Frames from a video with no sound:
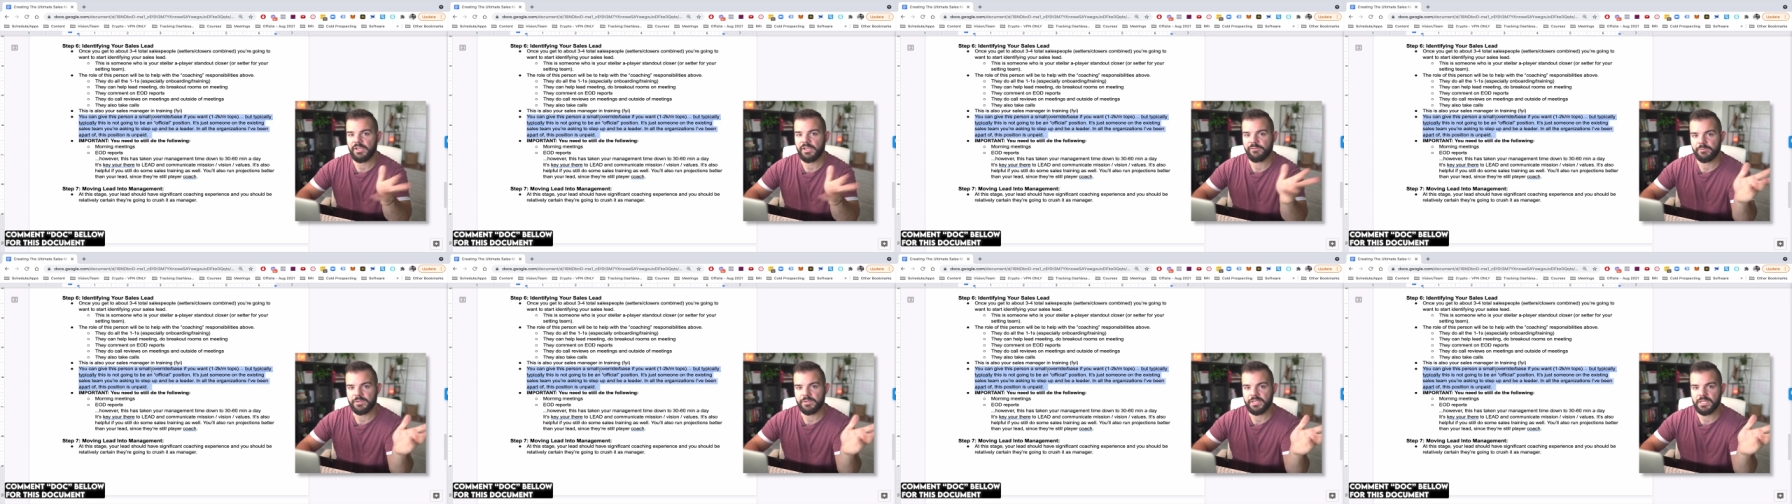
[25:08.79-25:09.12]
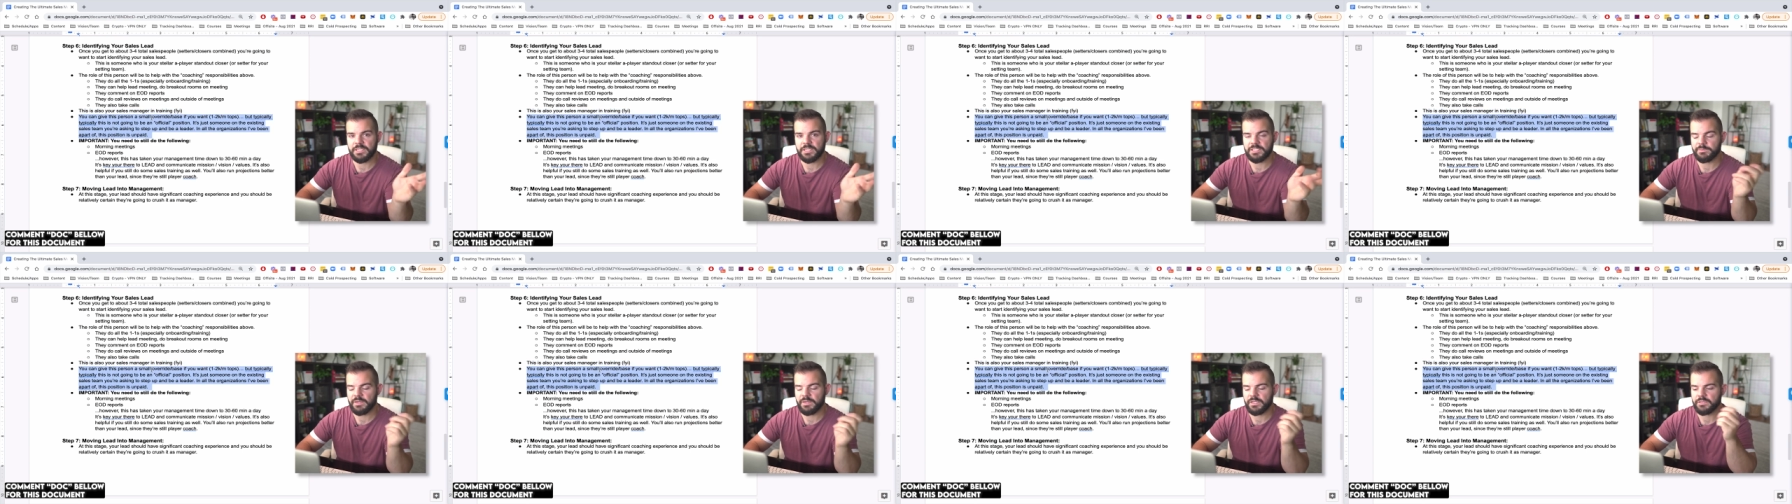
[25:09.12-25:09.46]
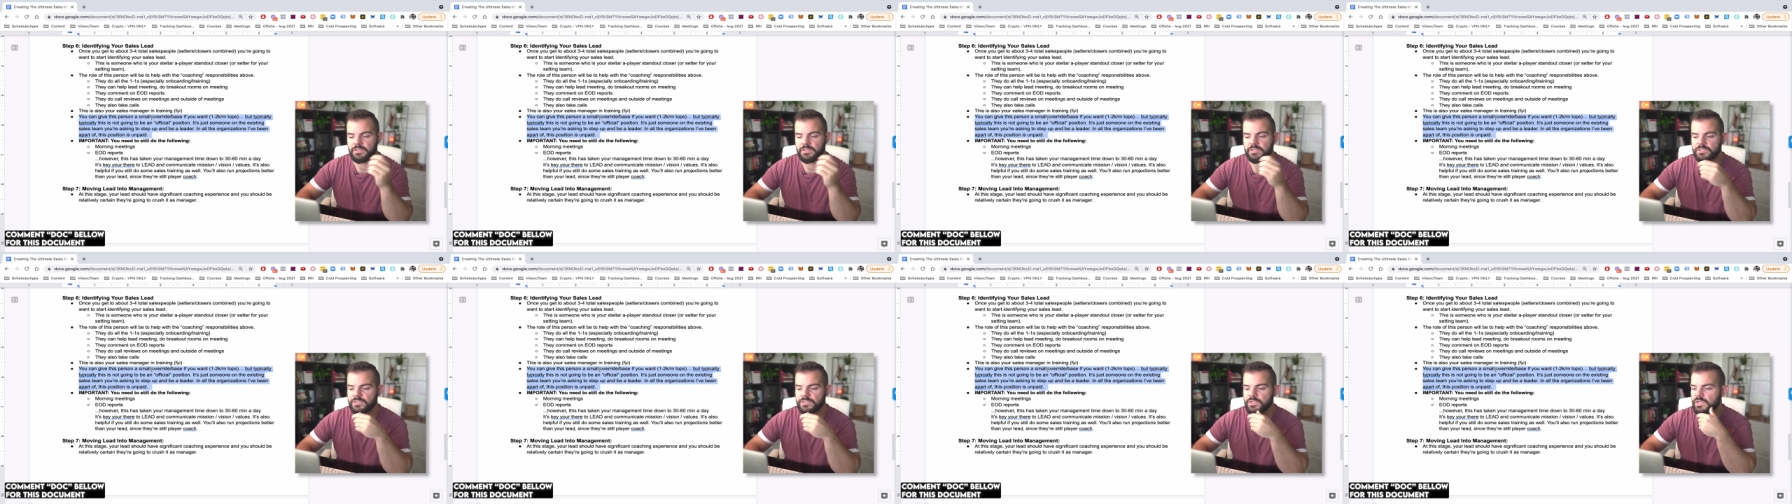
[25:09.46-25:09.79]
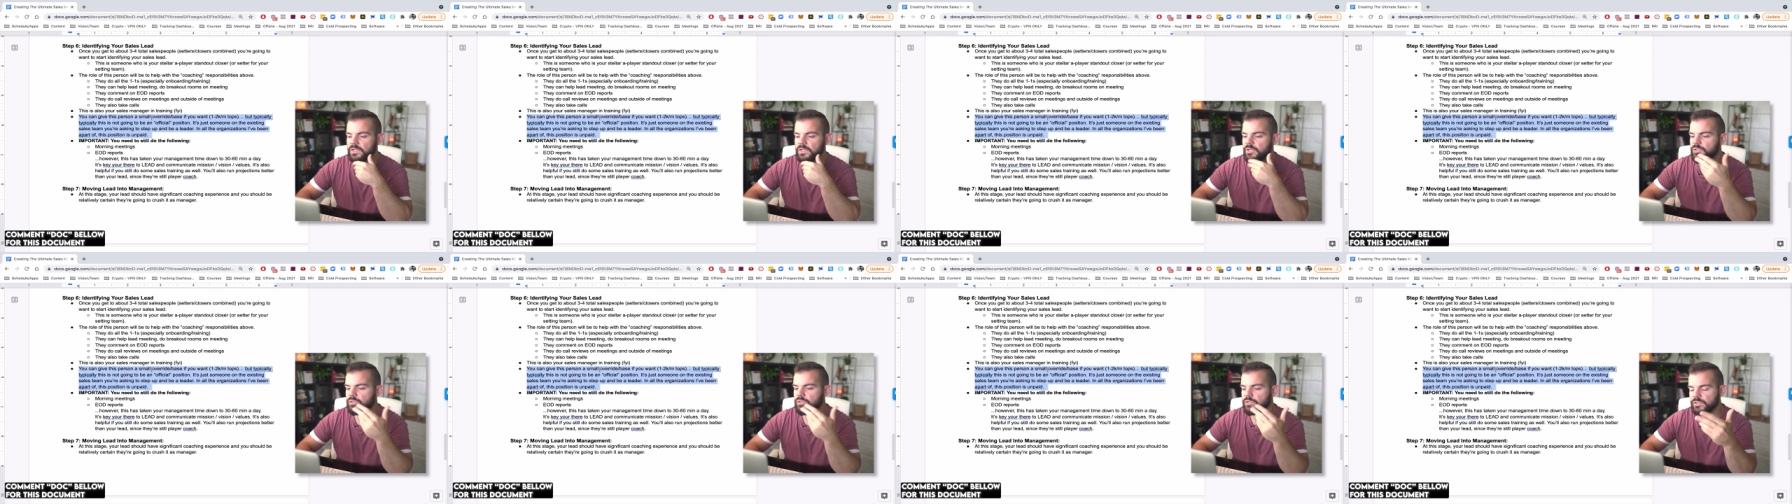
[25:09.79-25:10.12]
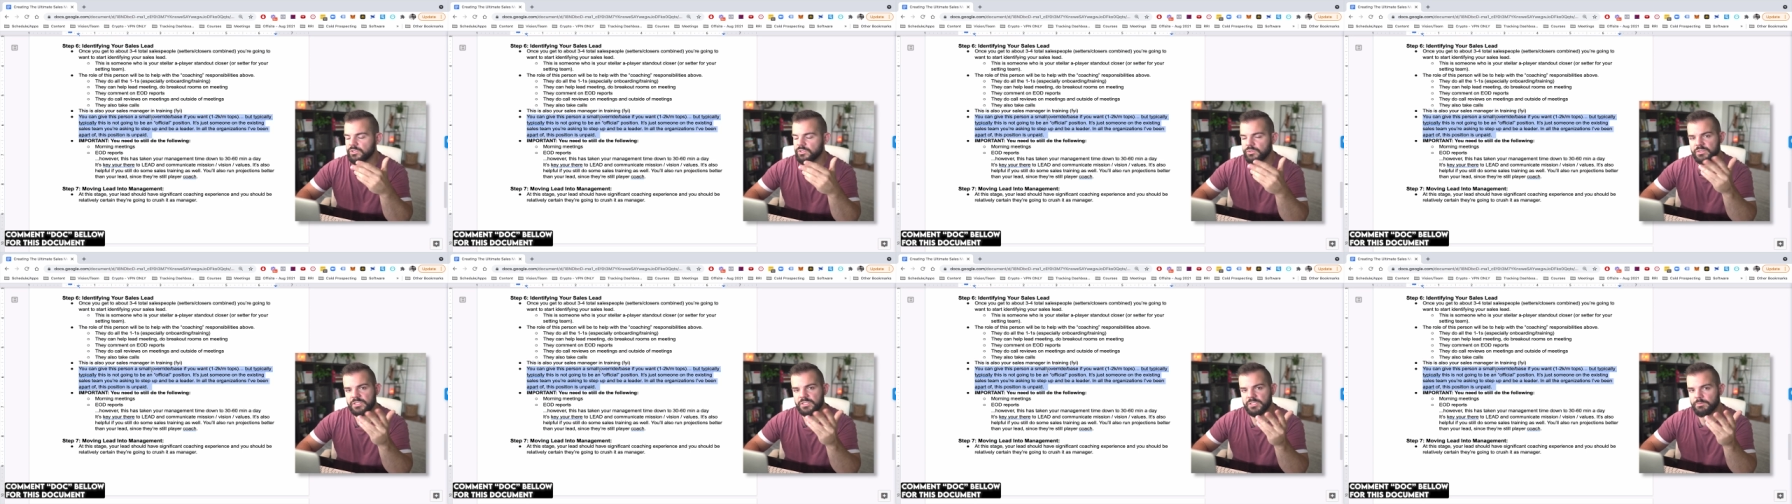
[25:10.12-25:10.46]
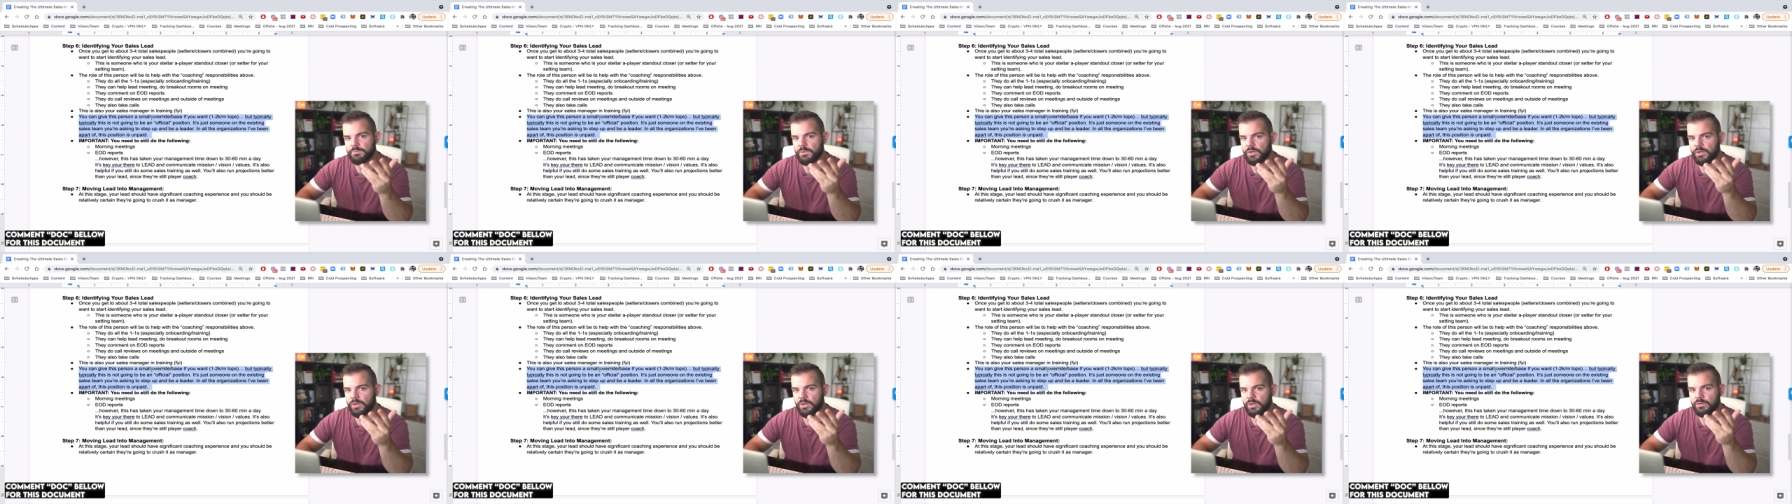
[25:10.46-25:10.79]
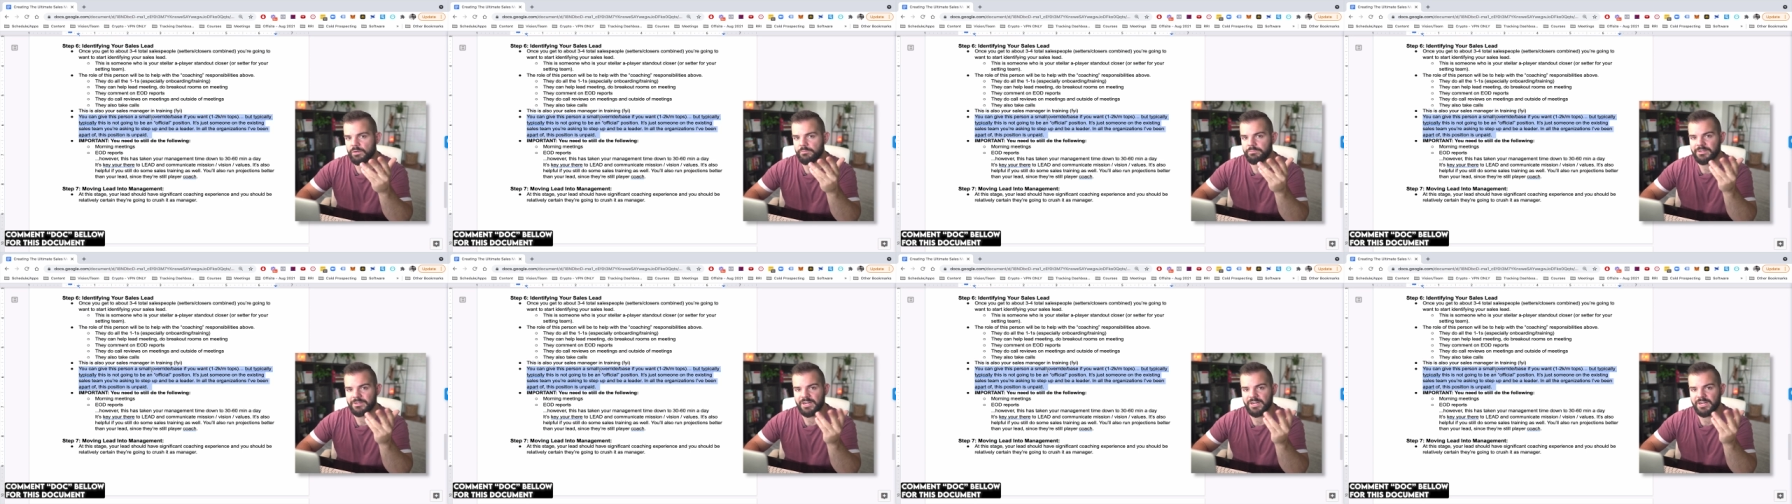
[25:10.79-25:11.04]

everybody asks about this. You can do a small